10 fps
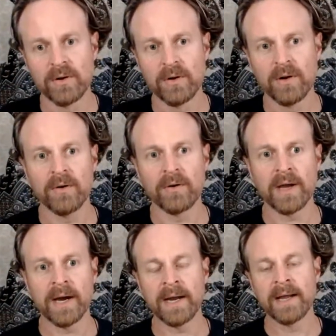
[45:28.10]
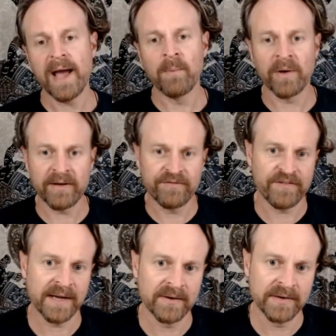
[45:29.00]
Okay. And what I've
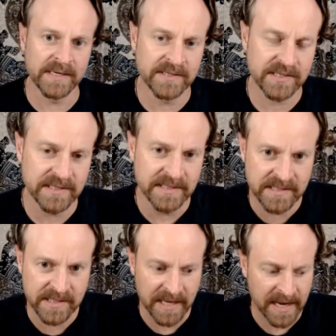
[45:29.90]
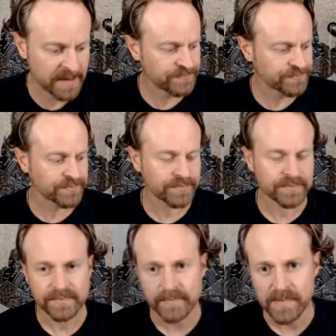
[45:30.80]
found is that
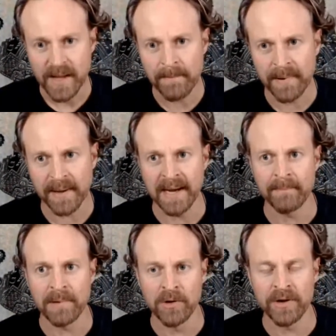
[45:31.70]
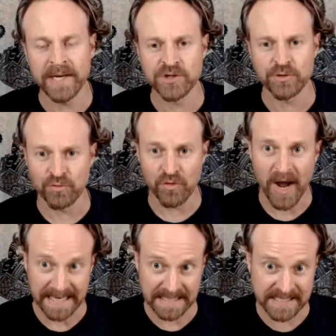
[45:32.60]
learning to
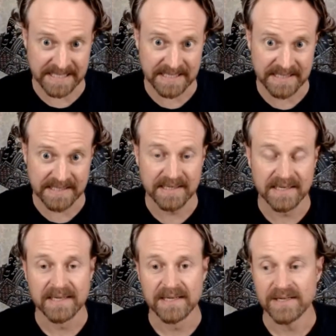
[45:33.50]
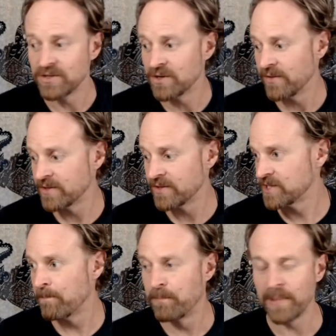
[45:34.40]
write, this is a
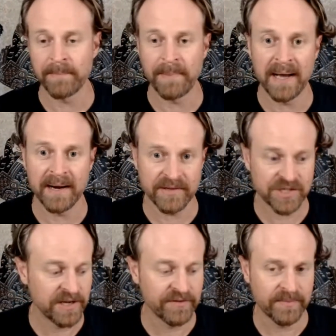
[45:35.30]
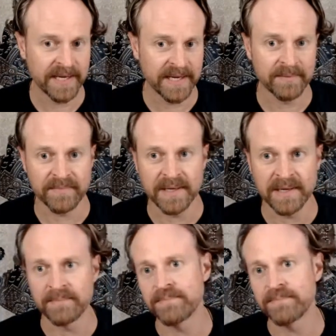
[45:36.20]
big part of this year for me. I'm